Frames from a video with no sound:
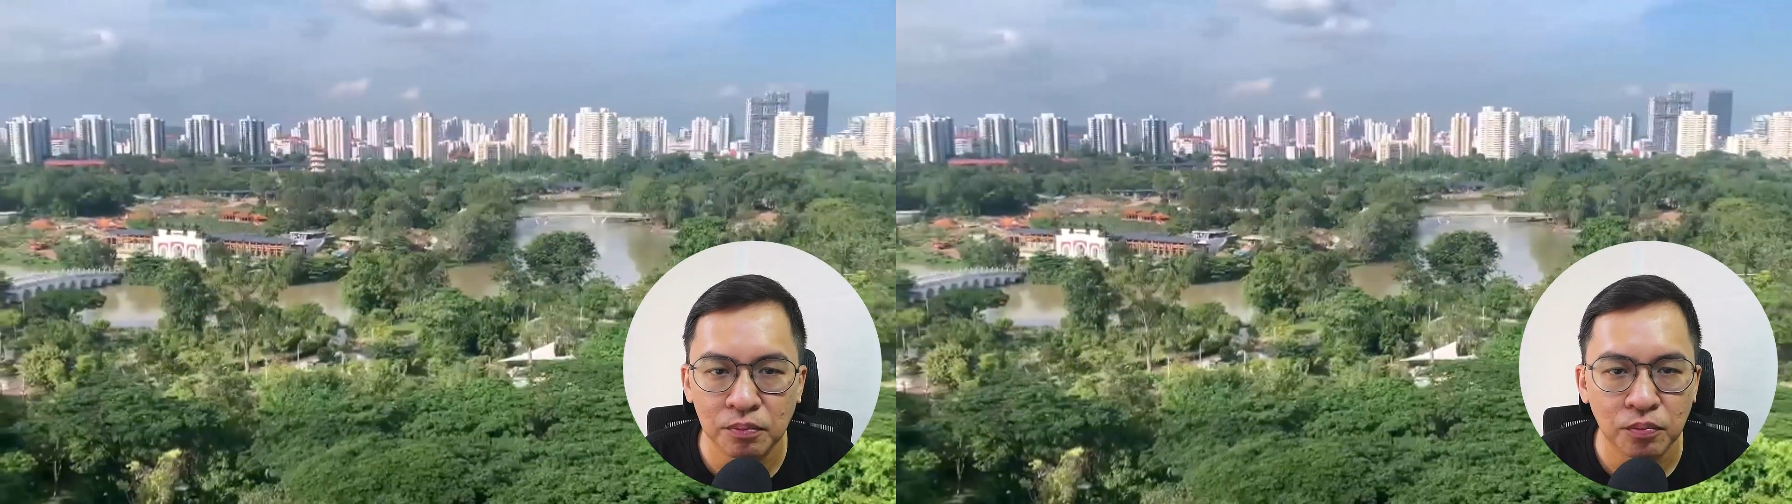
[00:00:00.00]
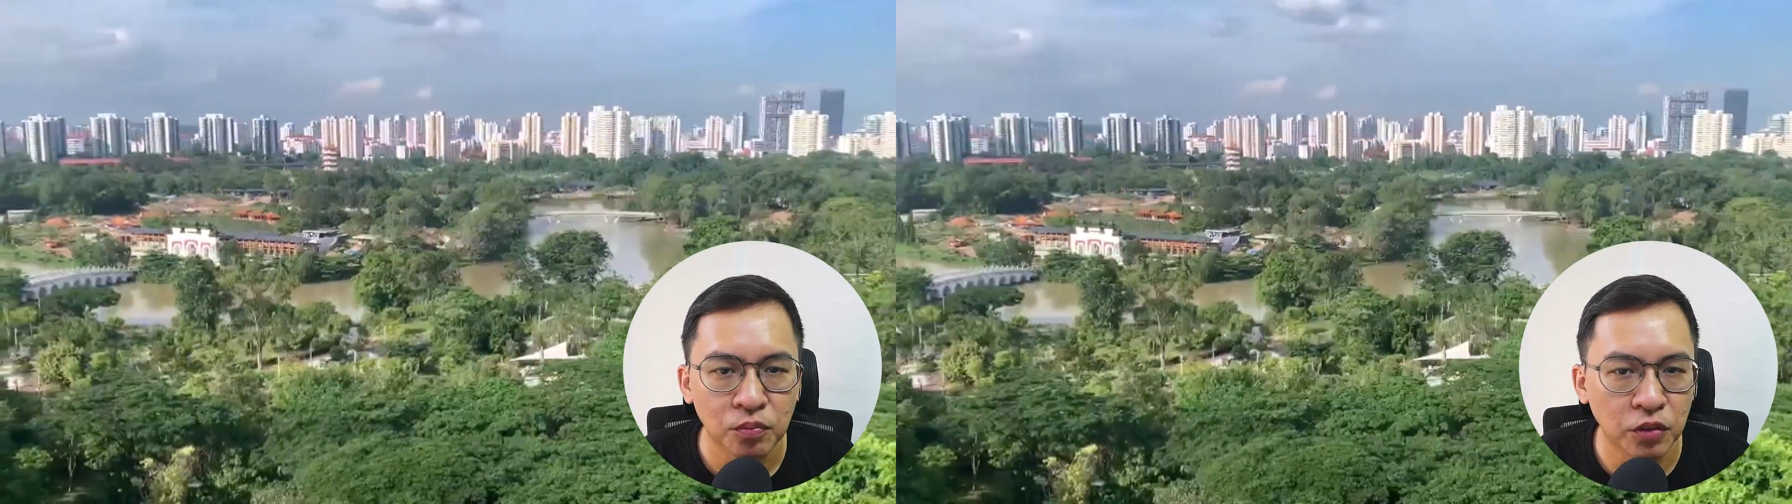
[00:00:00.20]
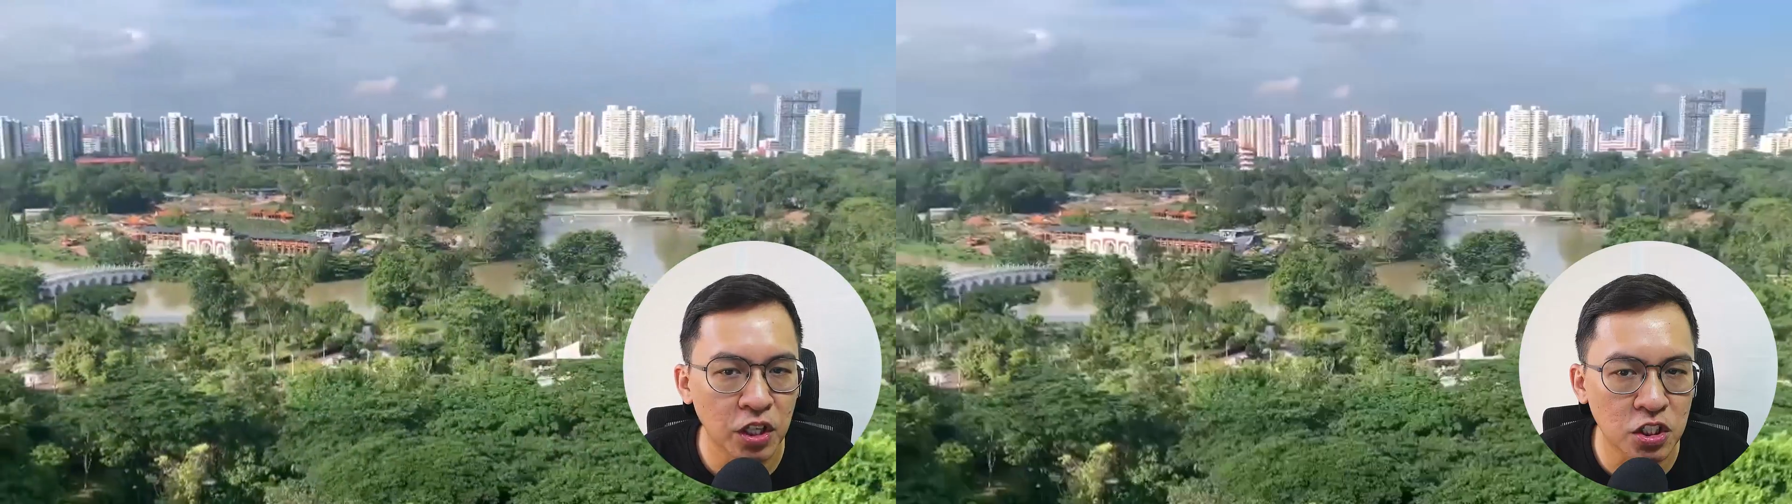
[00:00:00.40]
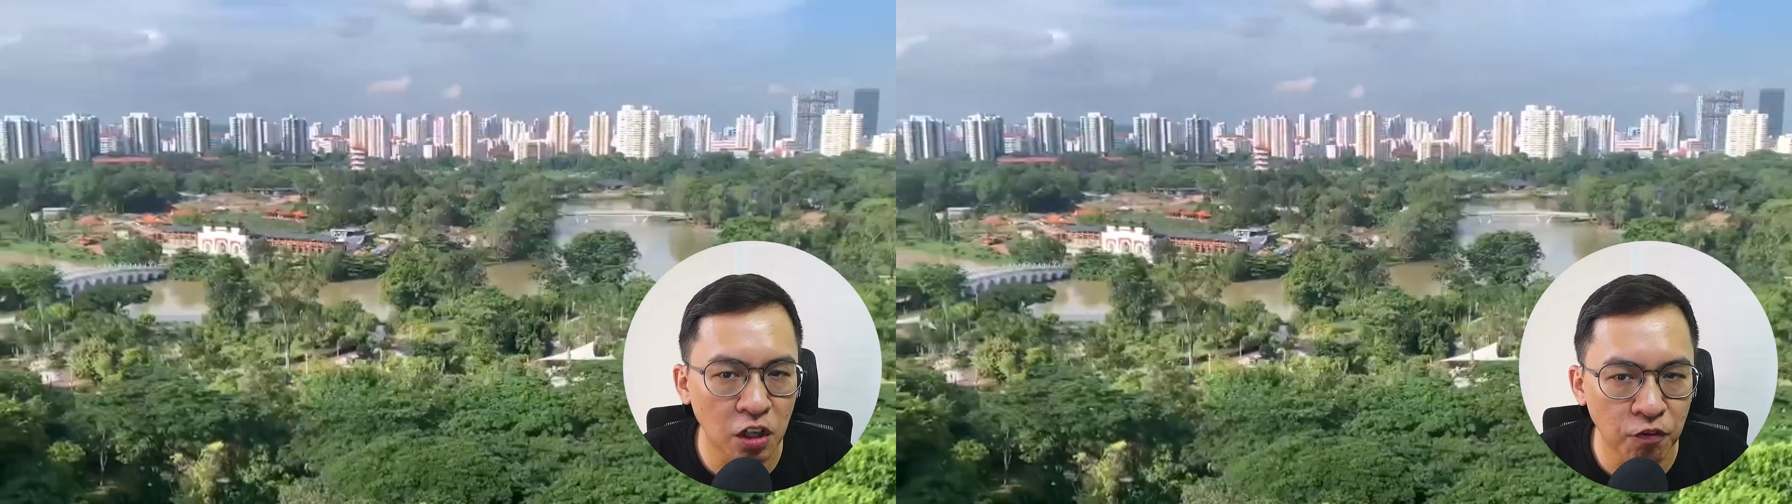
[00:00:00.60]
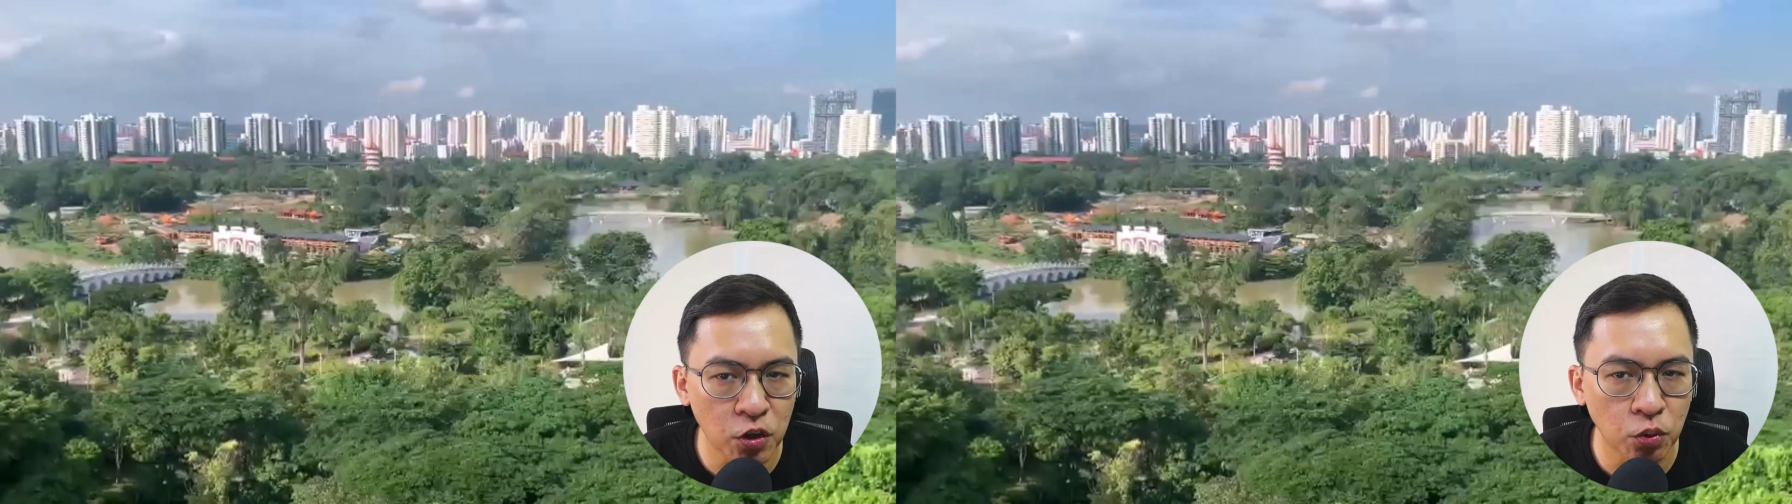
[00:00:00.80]
This is the
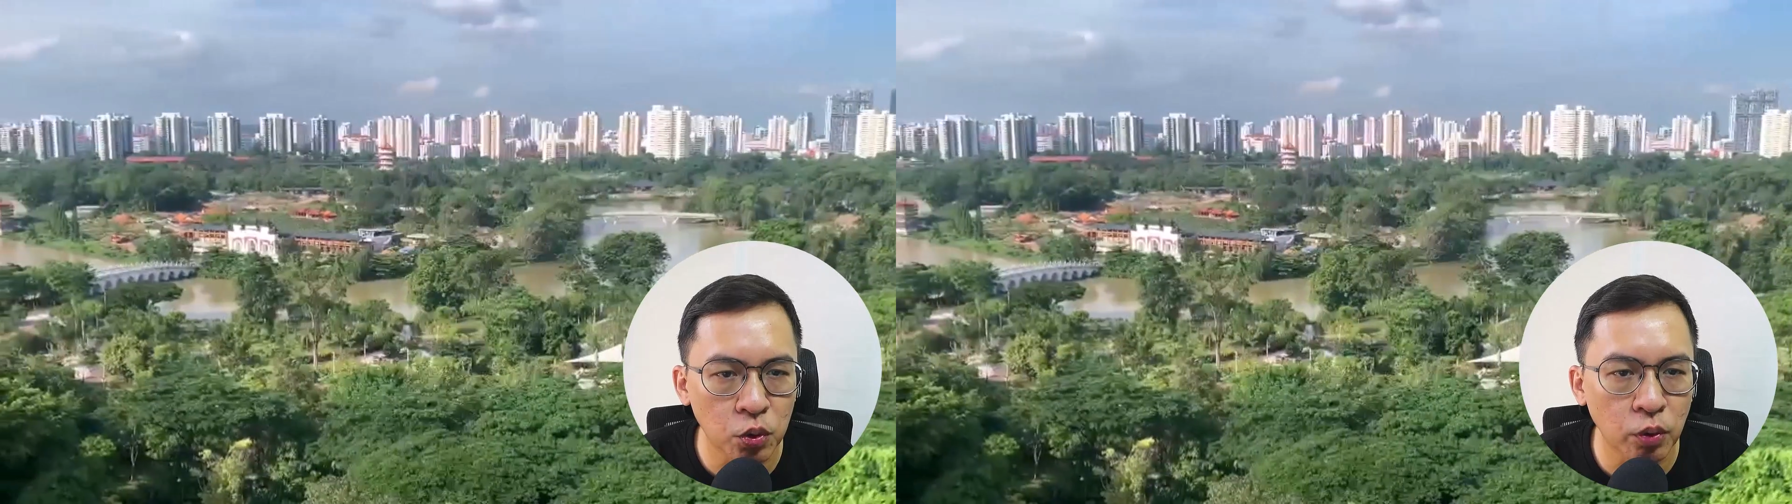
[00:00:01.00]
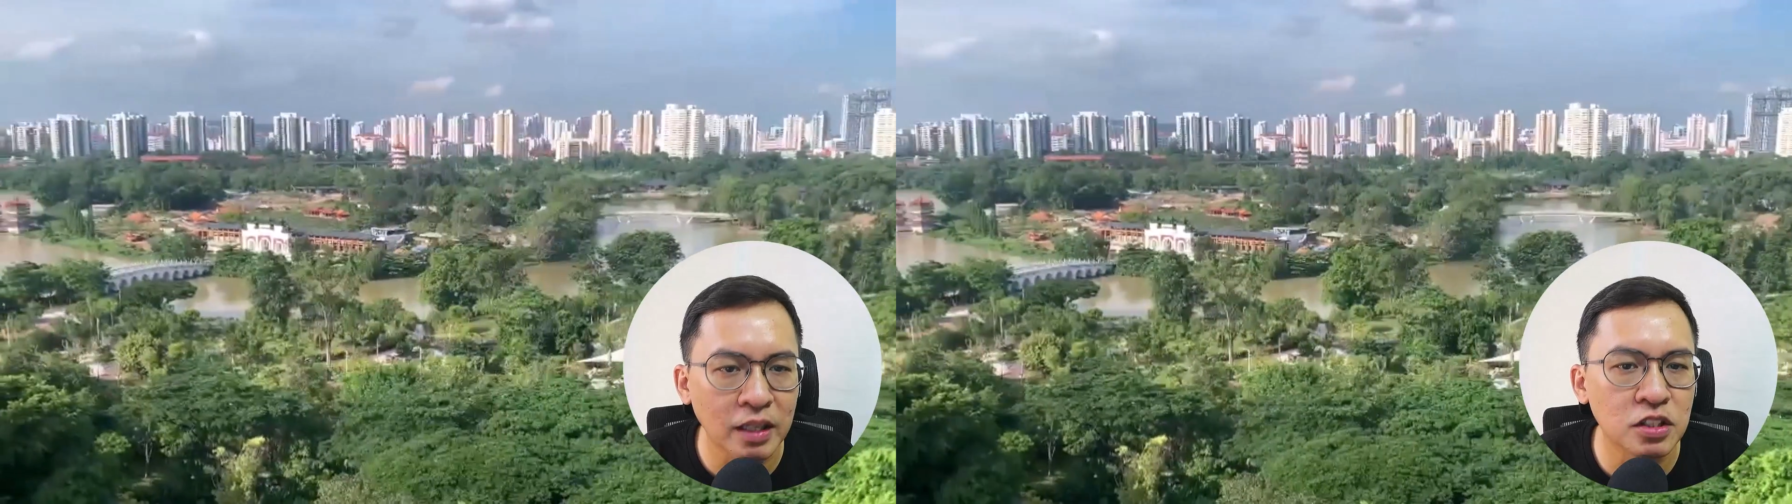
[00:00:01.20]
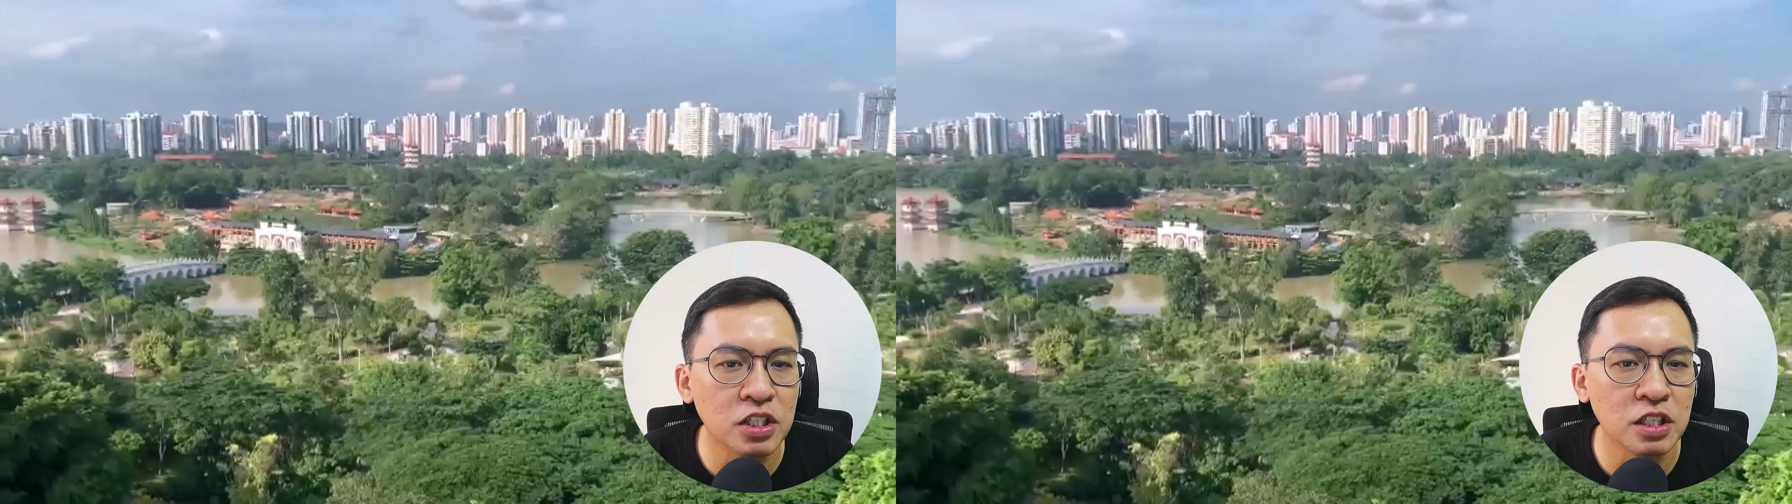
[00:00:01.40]
view you can see